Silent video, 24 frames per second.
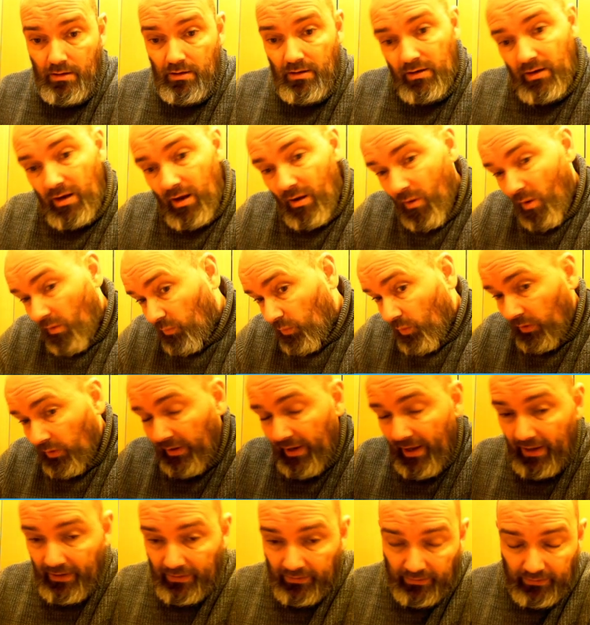Now on one
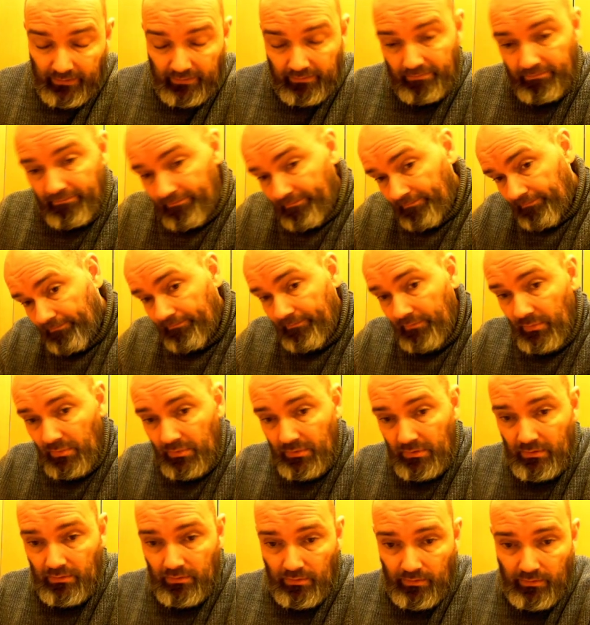hand,
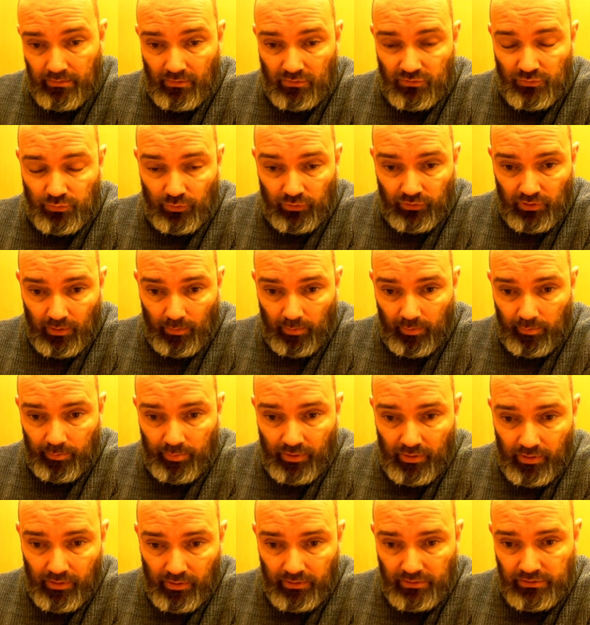those were double
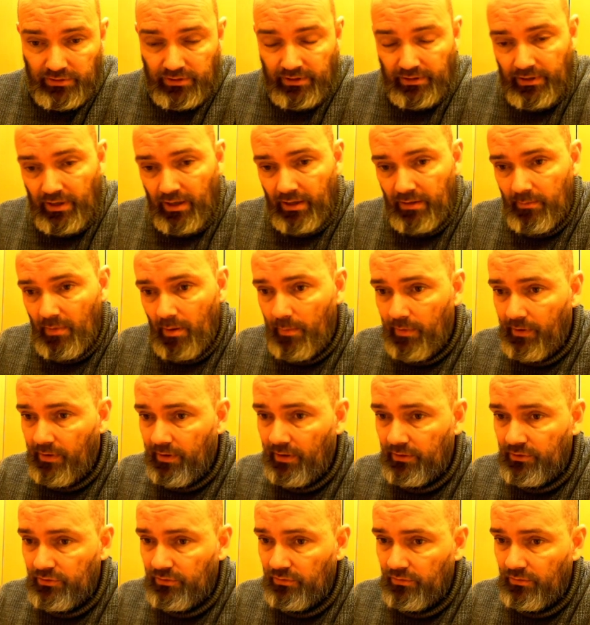pawns and, and maybe
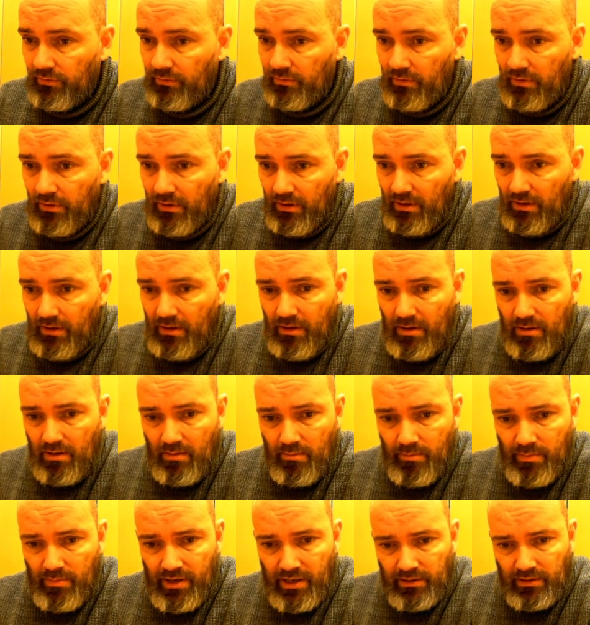not so
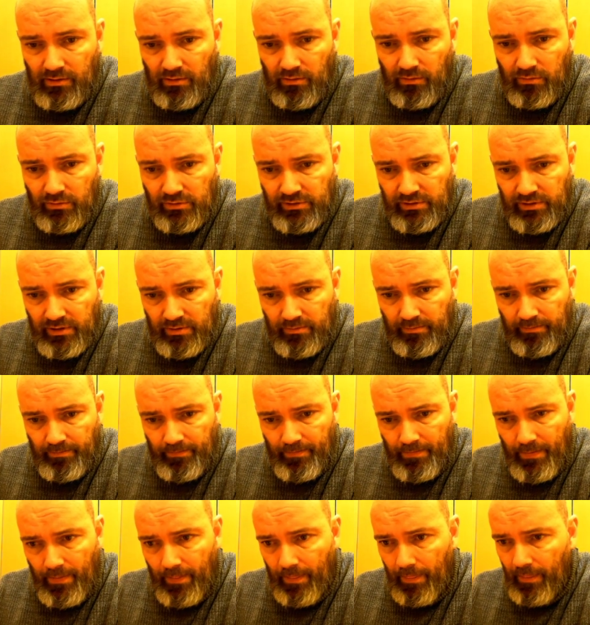bad to lose them.
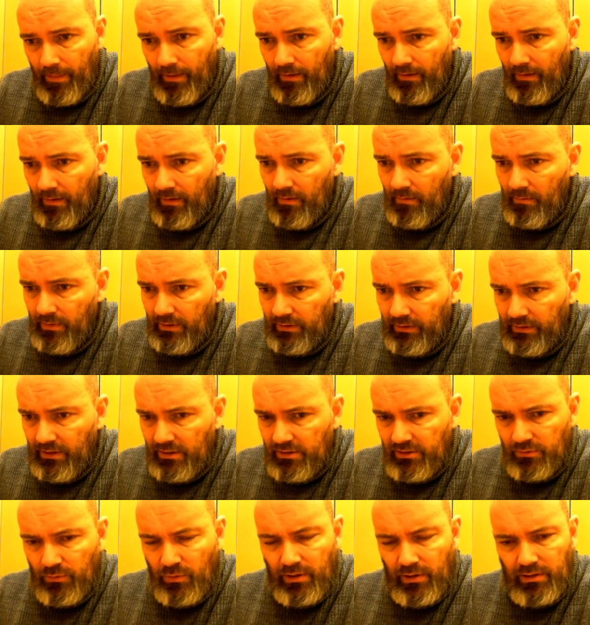But
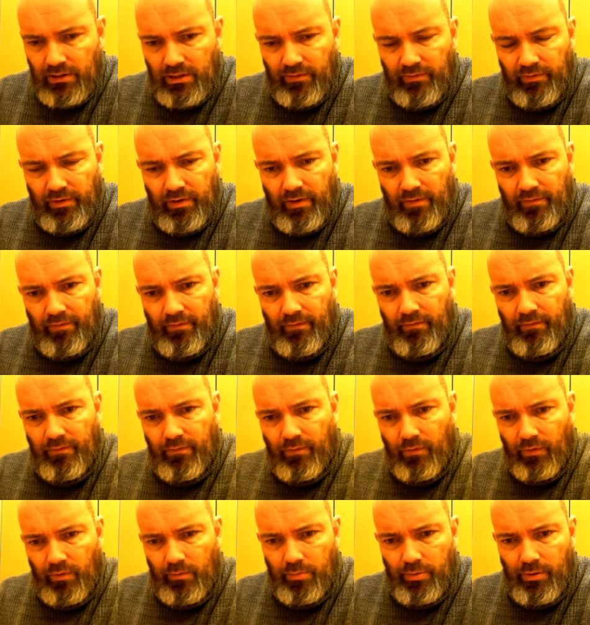does white have enough for
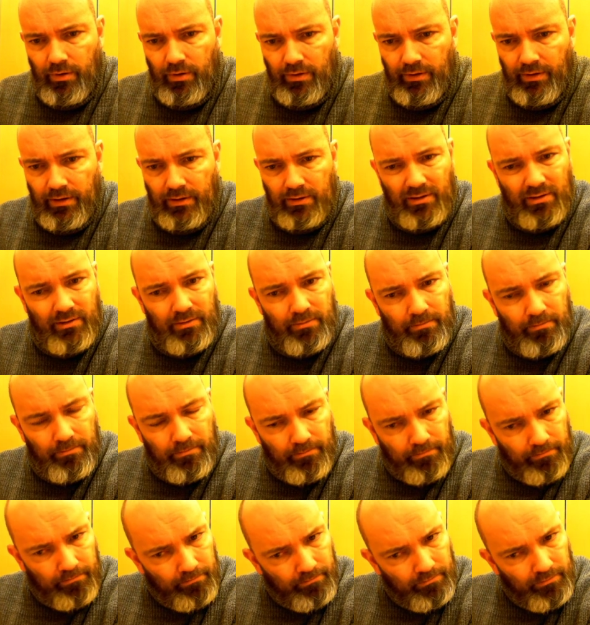the pawn? That
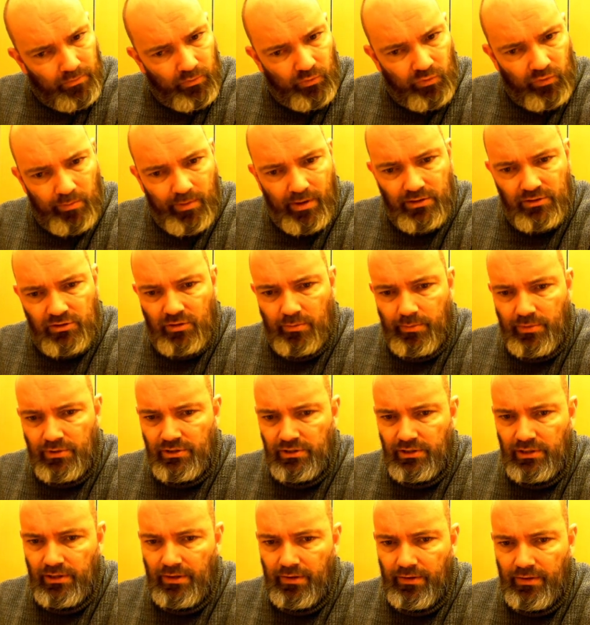Remains to be
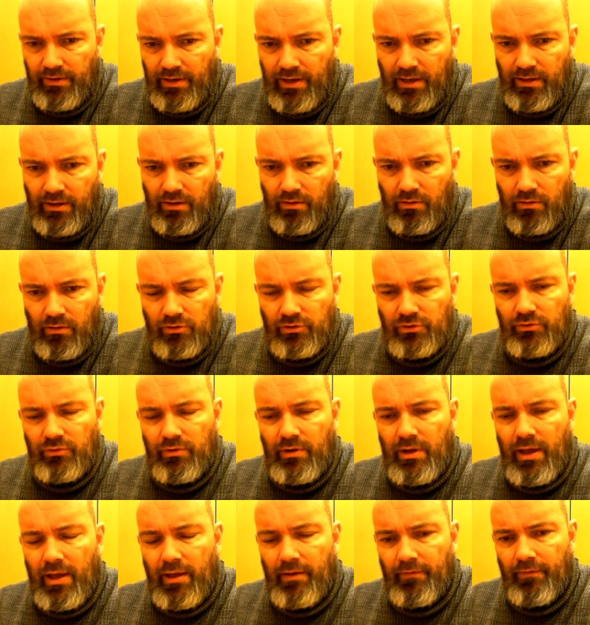seen. The knight now goes to
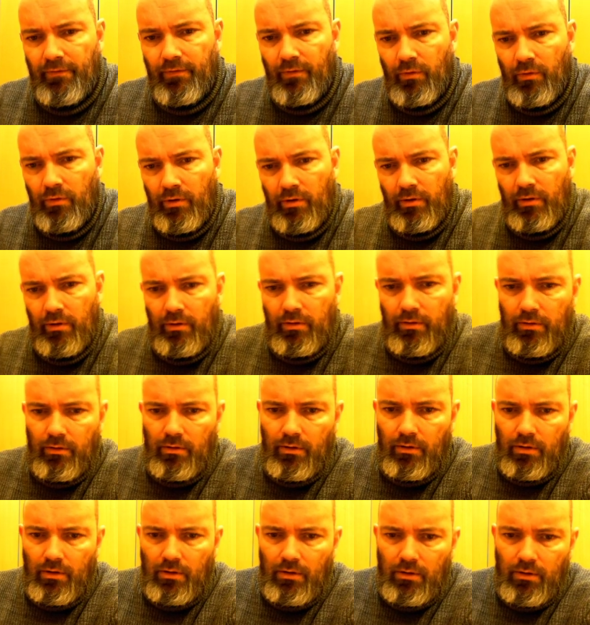a4.
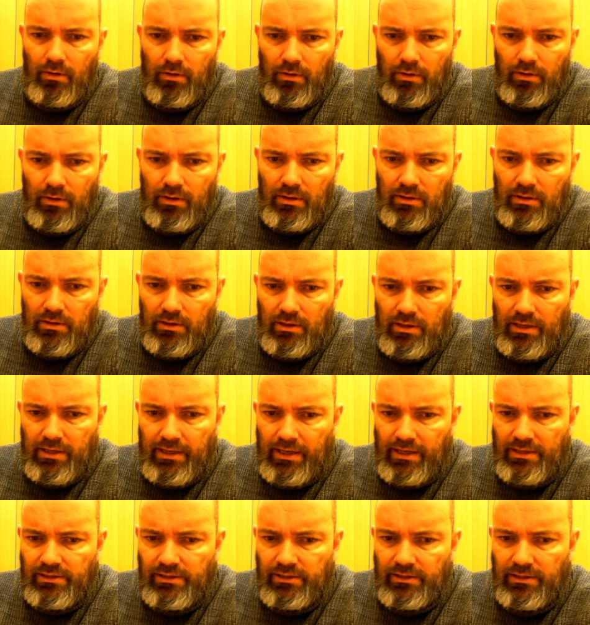I
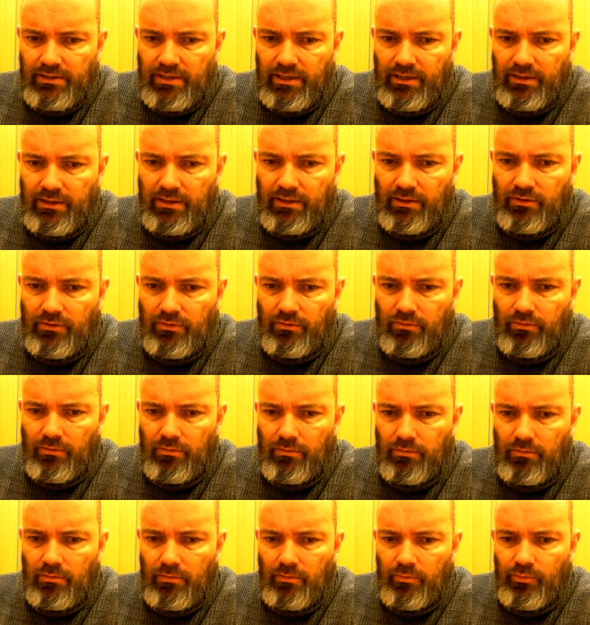guess intending to
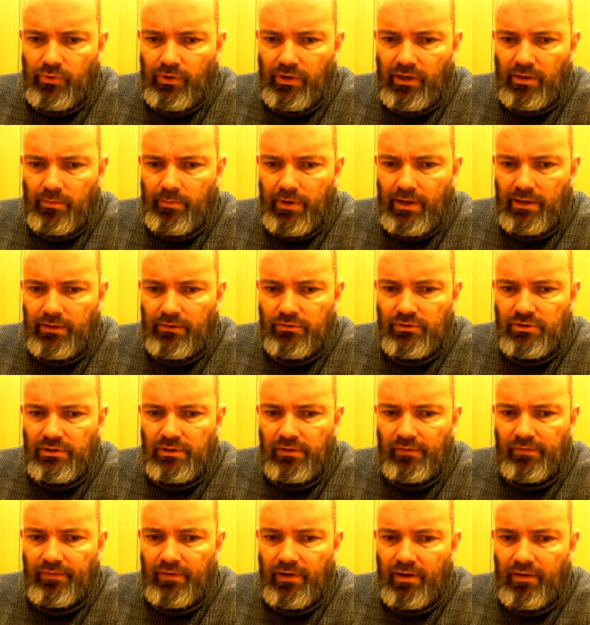bring it back to
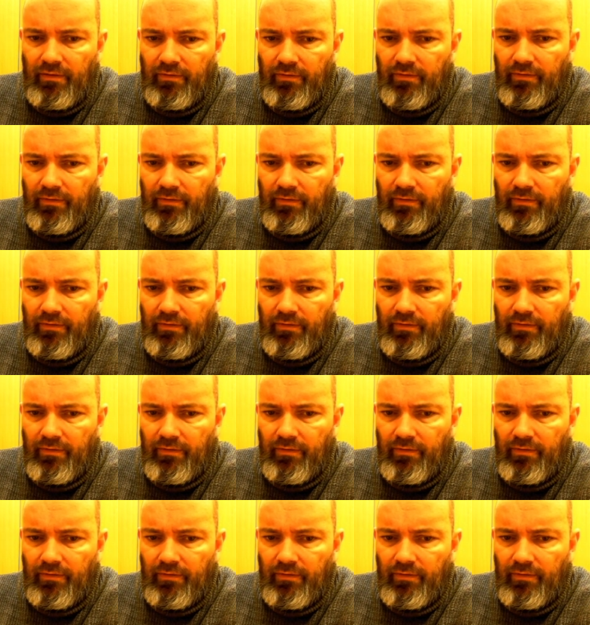c5.